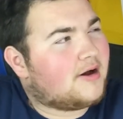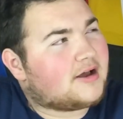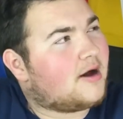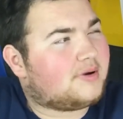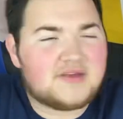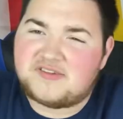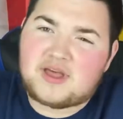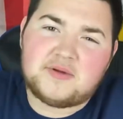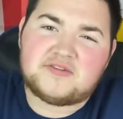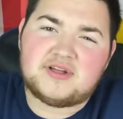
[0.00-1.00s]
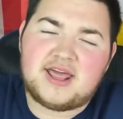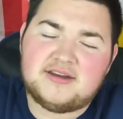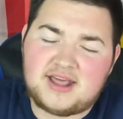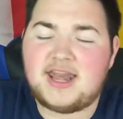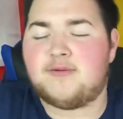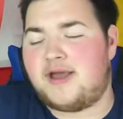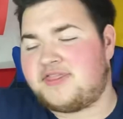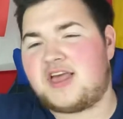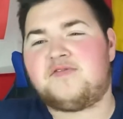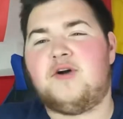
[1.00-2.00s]
I can't believe it's coming to an end. Anyway,
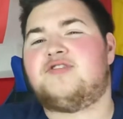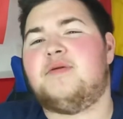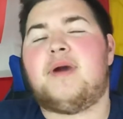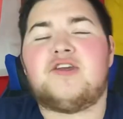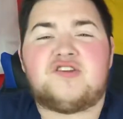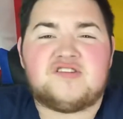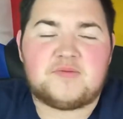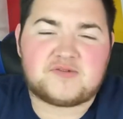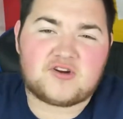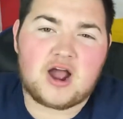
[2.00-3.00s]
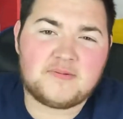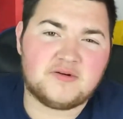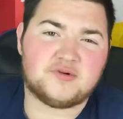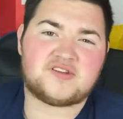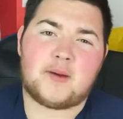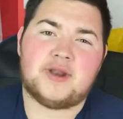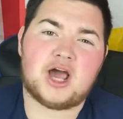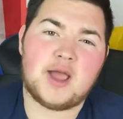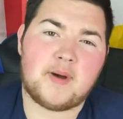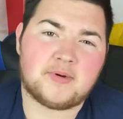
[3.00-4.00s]
thanks for watching. Make sure you subscribe. Football's coming
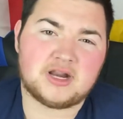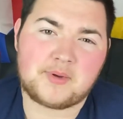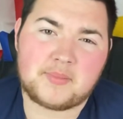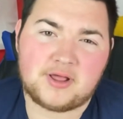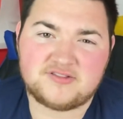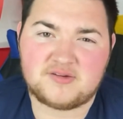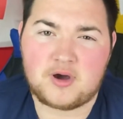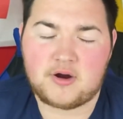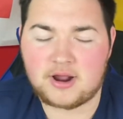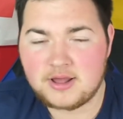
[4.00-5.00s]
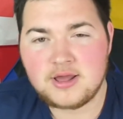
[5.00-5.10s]
home. I'm going to be blonde tomorrow.